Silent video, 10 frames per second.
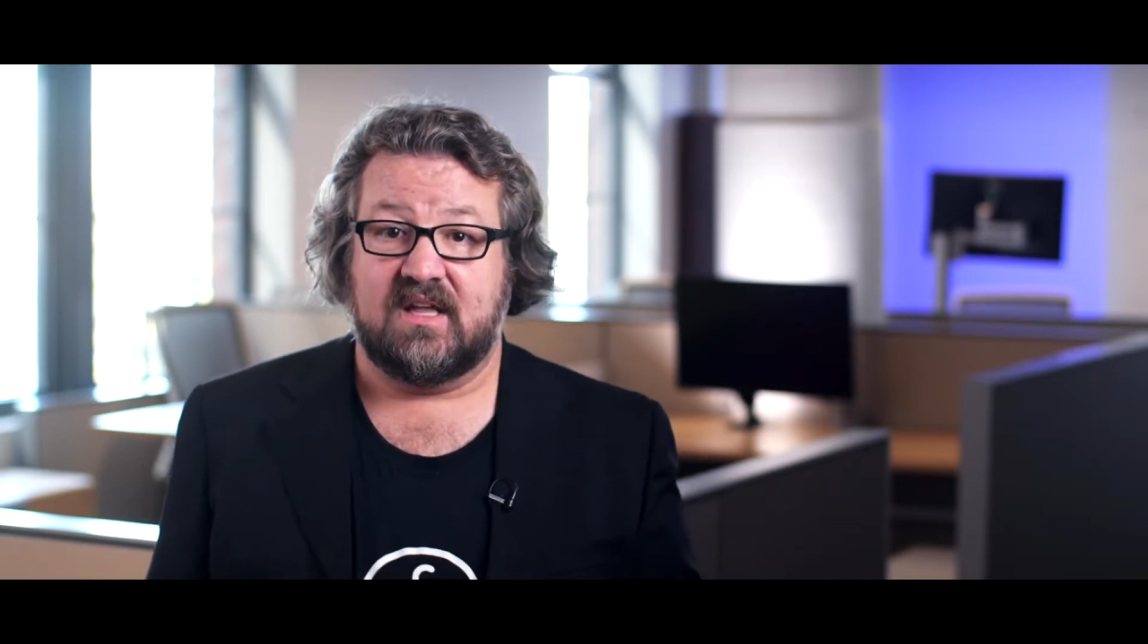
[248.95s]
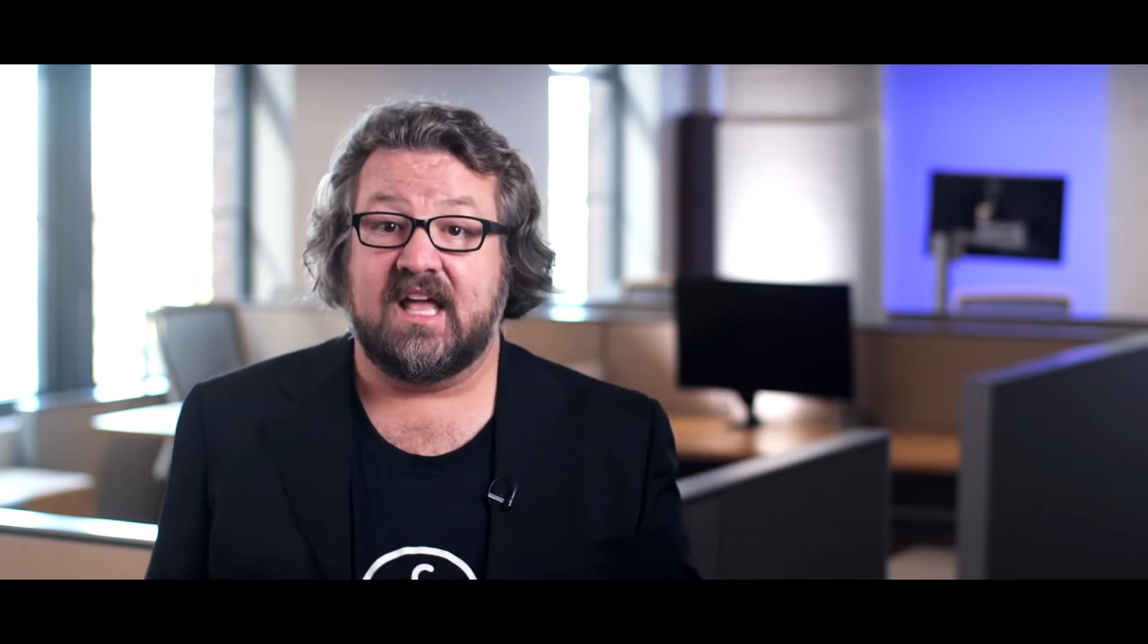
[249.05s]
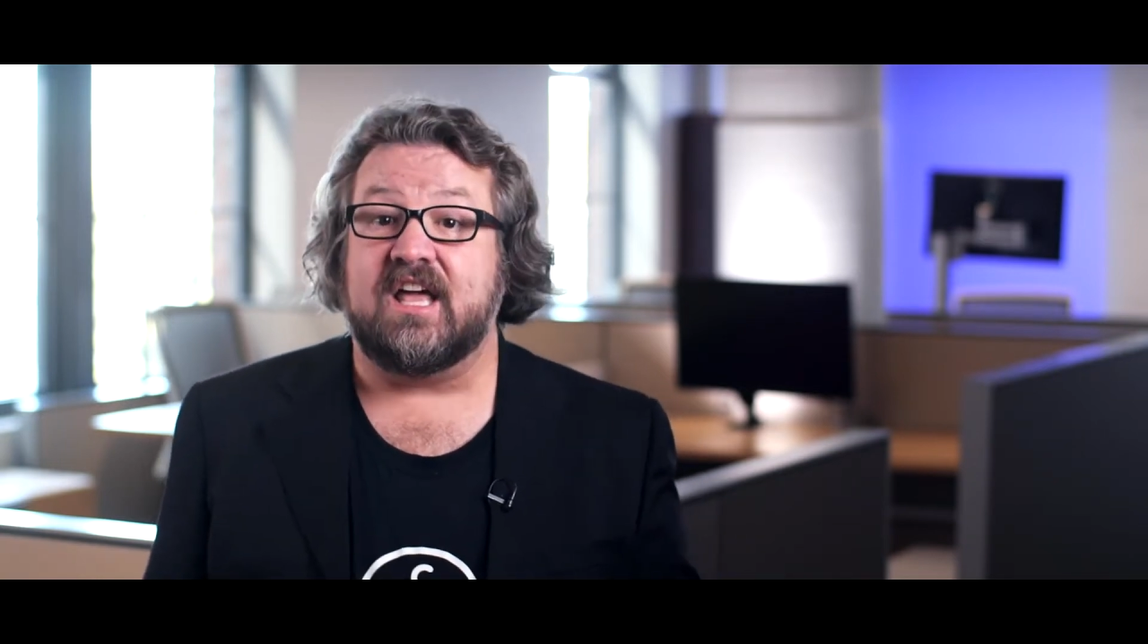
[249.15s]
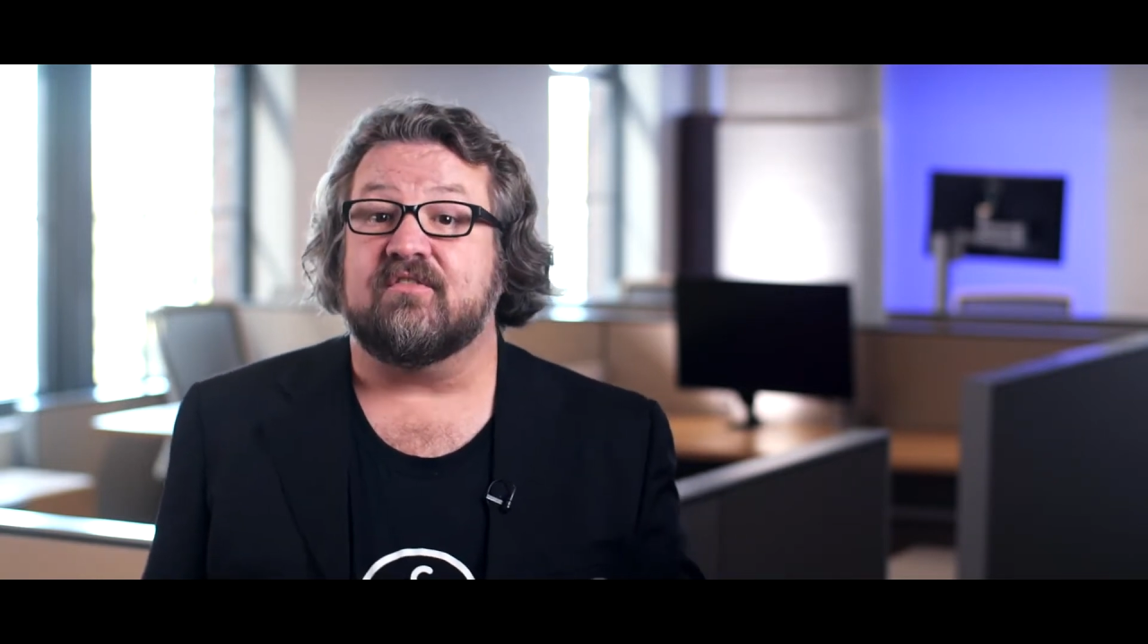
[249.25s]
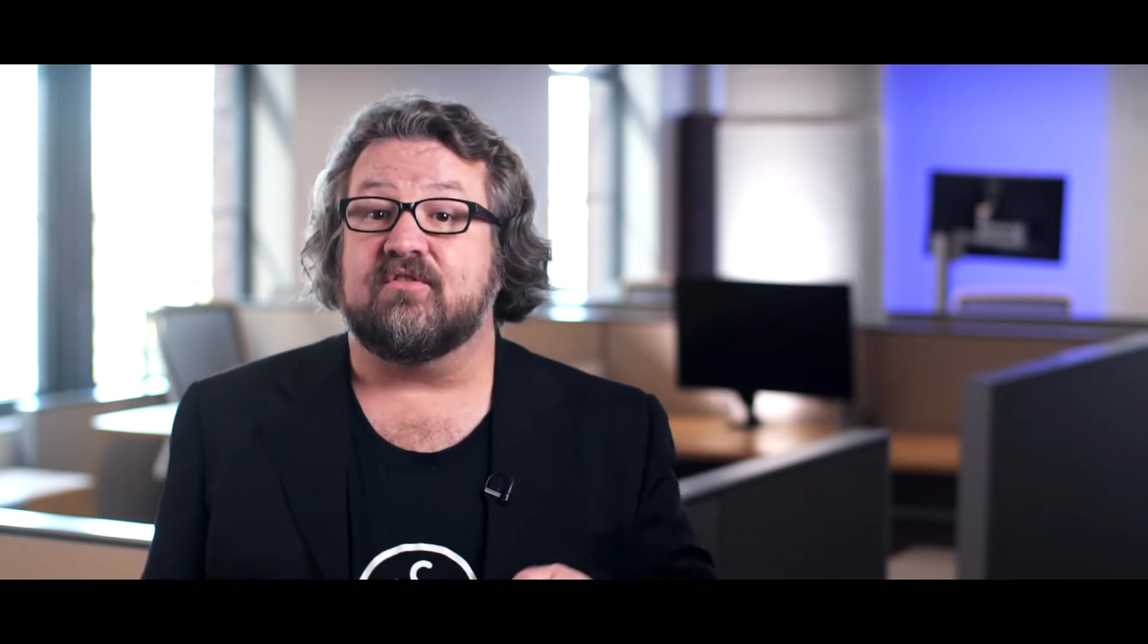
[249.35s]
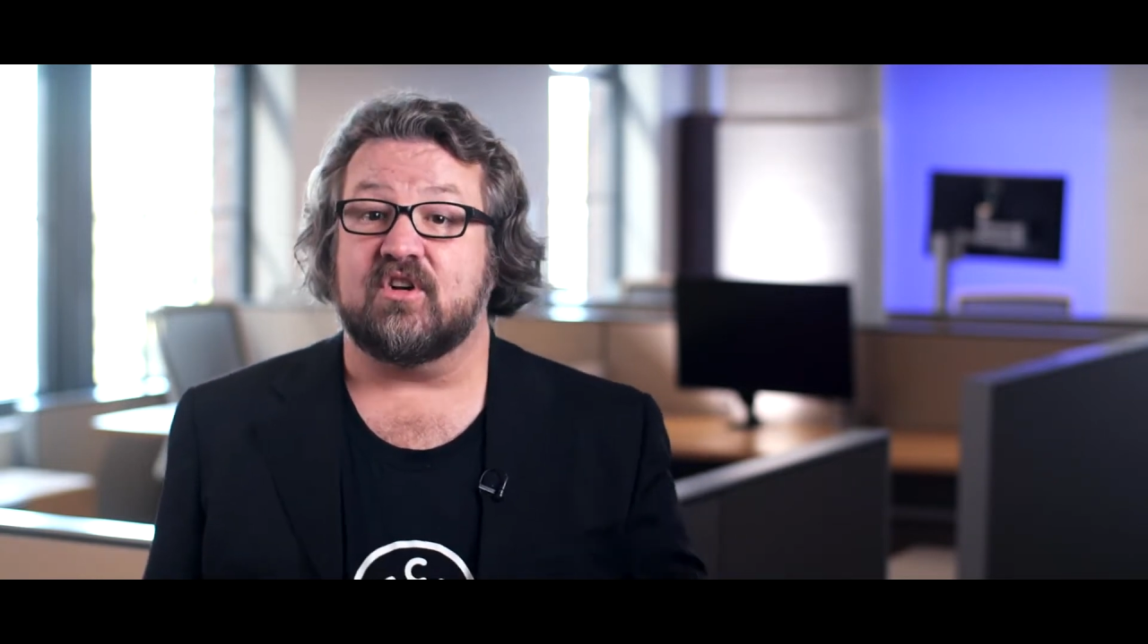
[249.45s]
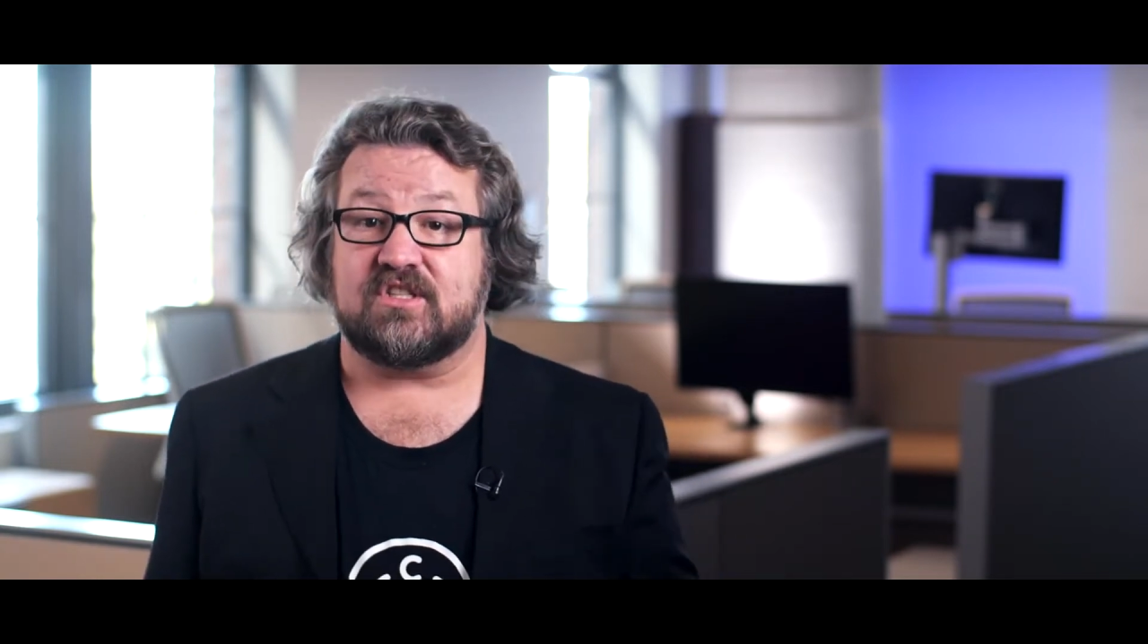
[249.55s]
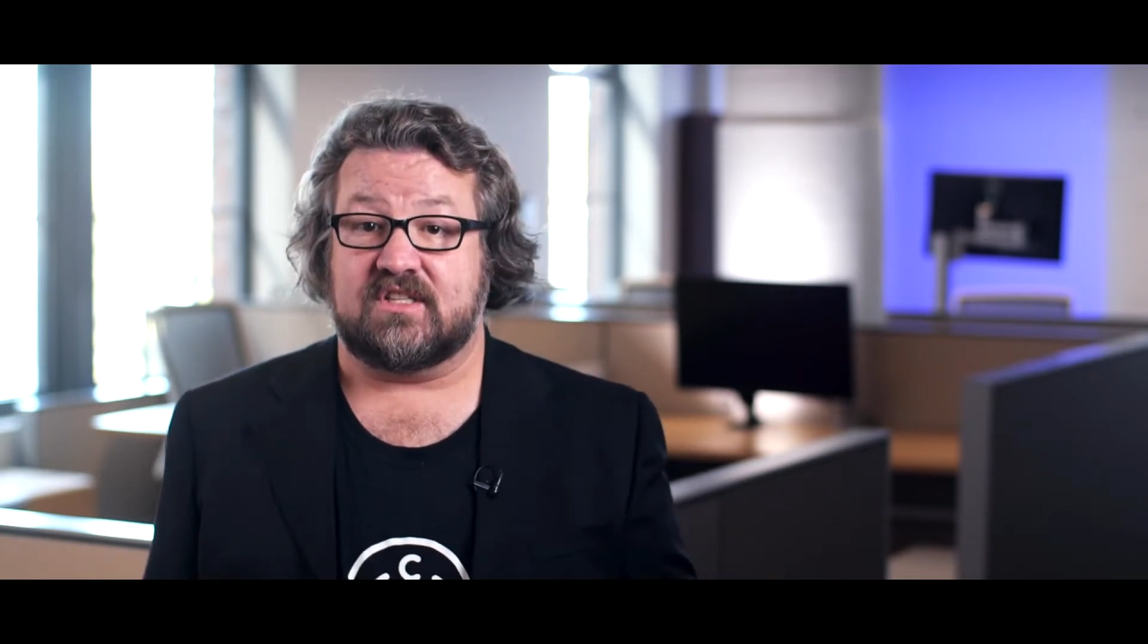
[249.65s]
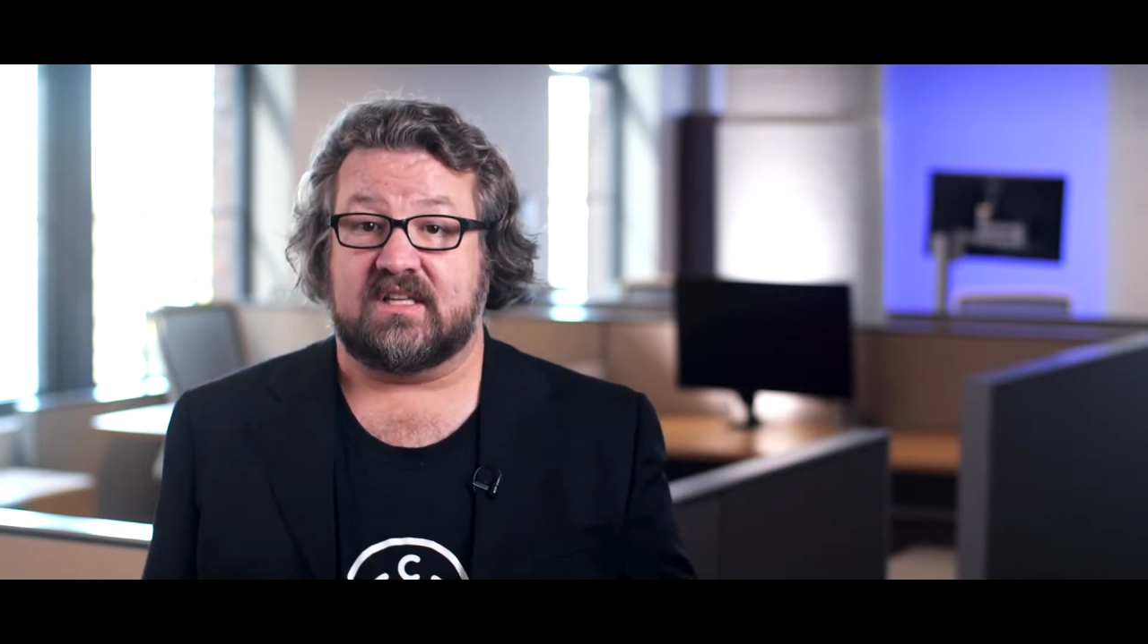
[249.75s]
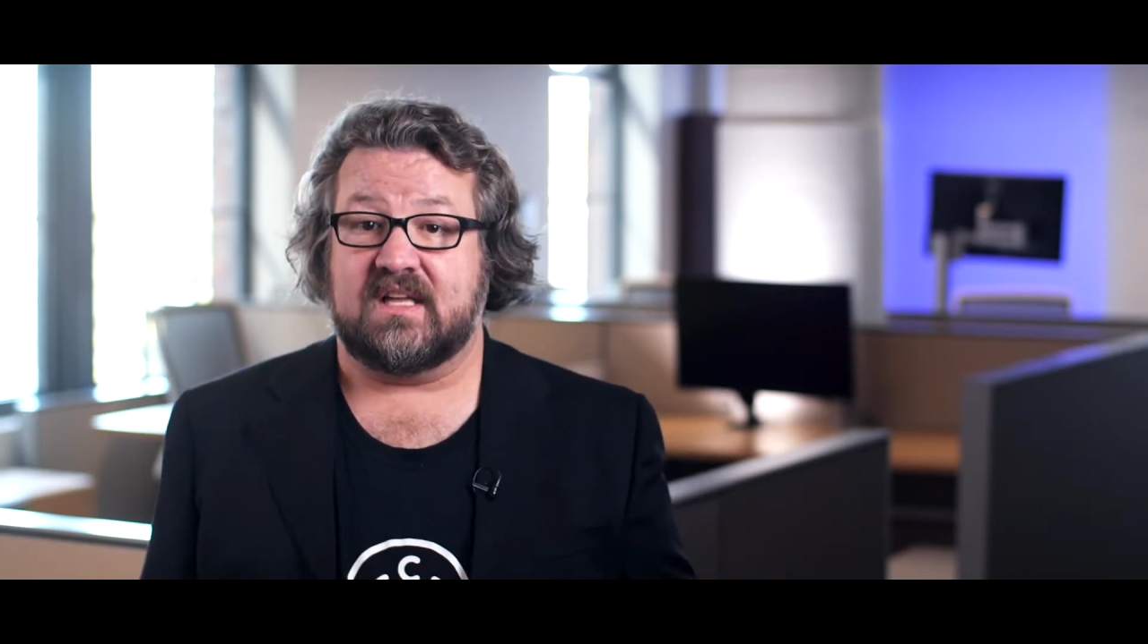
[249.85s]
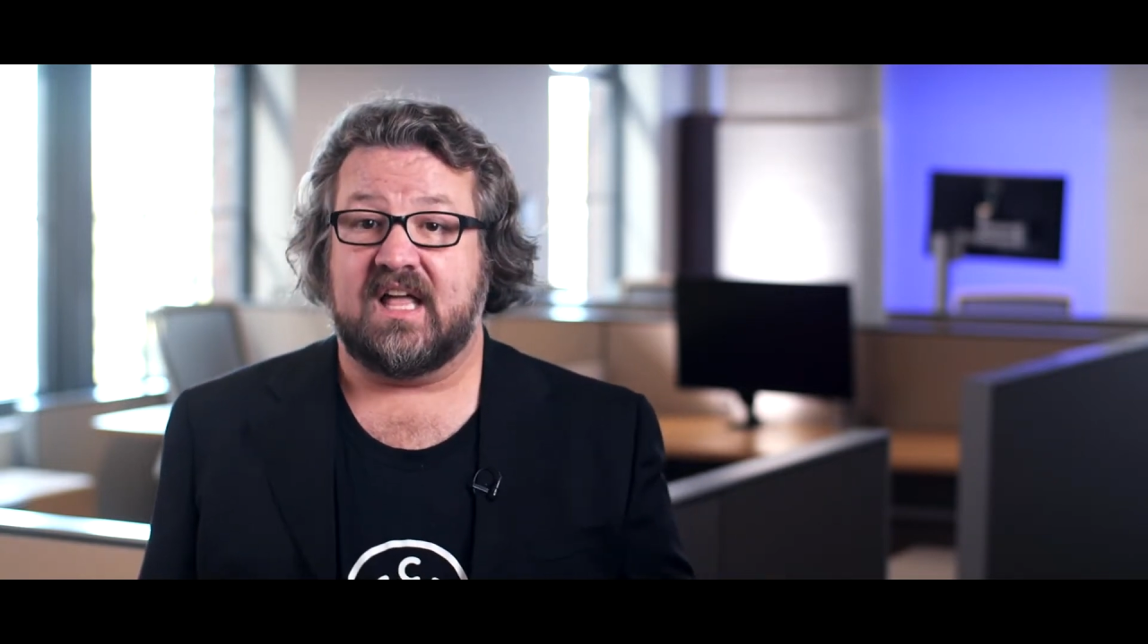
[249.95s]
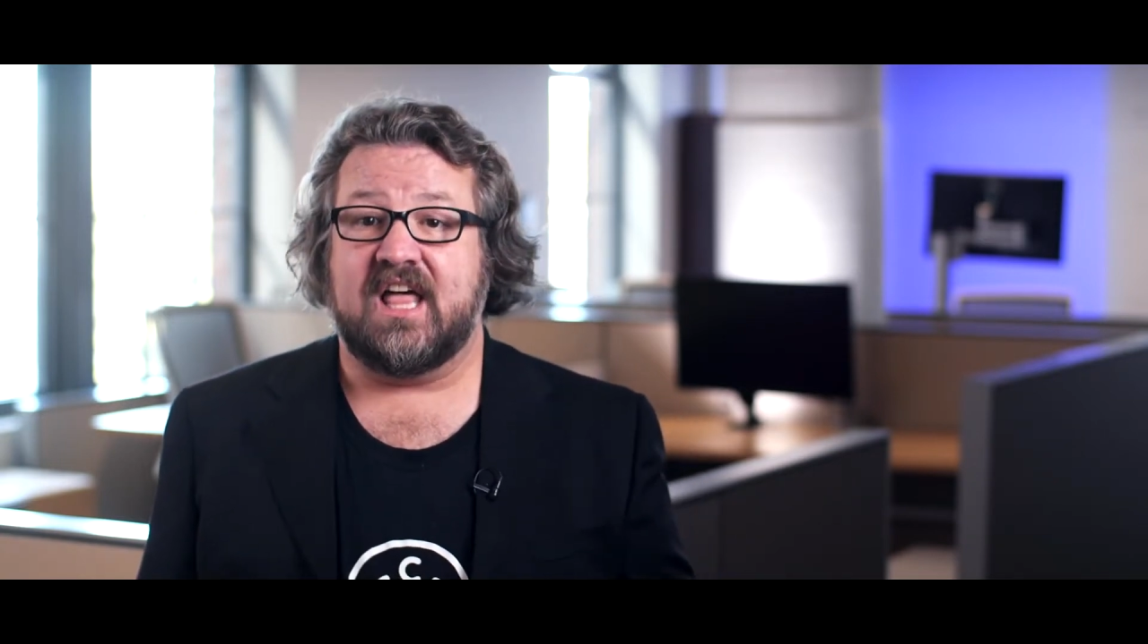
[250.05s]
Inversely,